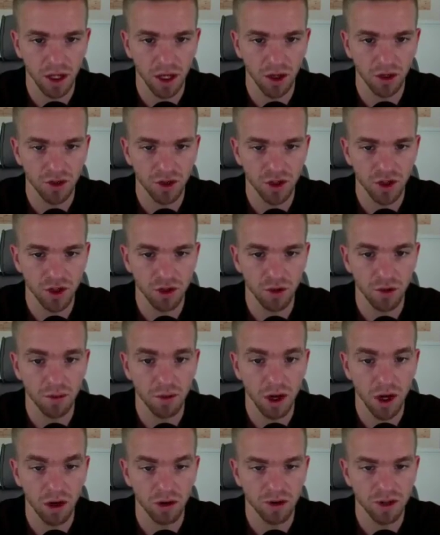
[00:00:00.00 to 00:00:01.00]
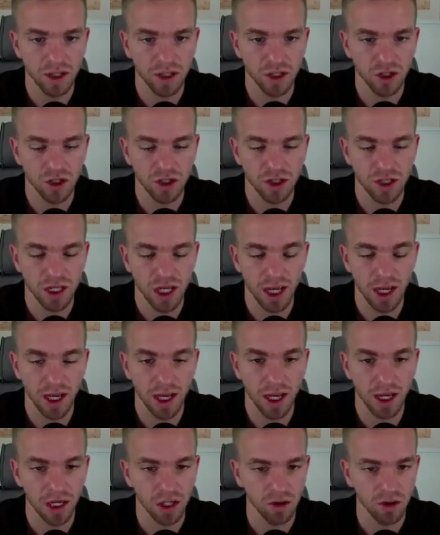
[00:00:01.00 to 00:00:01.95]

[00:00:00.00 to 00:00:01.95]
I'll just do a post and just say, hey,